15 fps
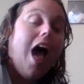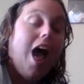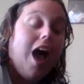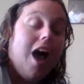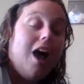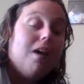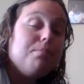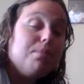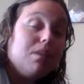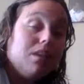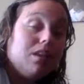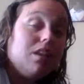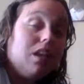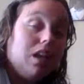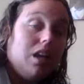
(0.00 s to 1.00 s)
I
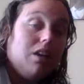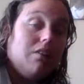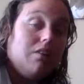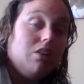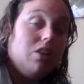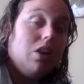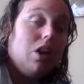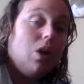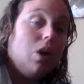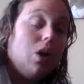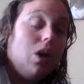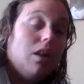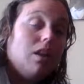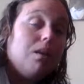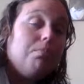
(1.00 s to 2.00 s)
believe the
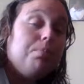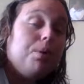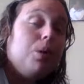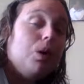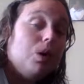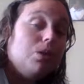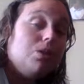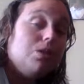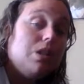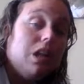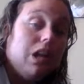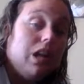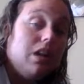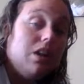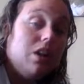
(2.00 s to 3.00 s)
only
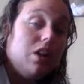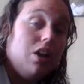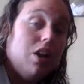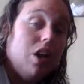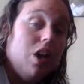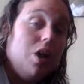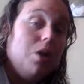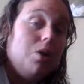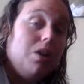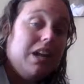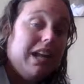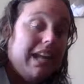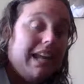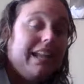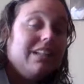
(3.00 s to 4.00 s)
person who
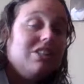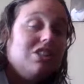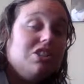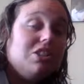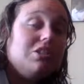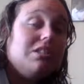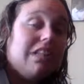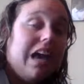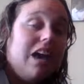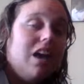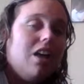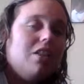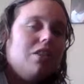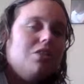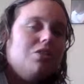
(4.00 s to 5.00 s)
needs to
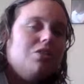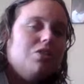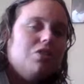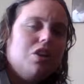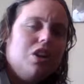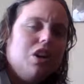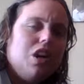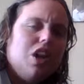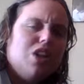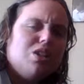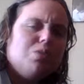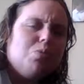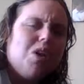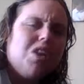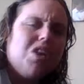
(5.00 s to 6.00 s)
tell the students
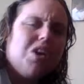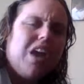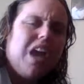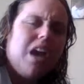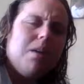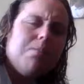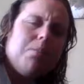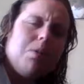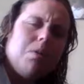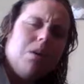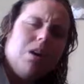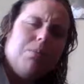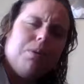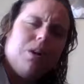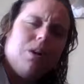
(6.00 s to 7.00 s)
what they're capable
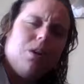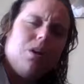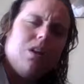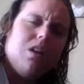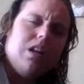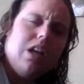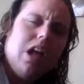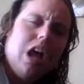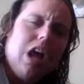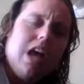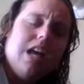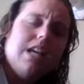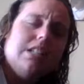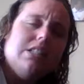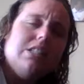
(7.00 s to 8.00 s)
of
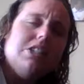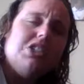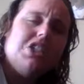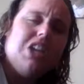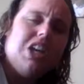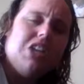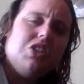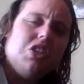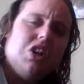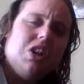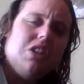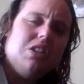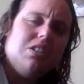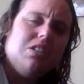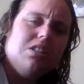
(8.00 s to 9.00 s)
is the
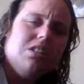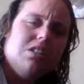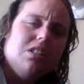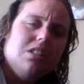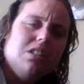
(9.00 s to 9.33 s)
teachers.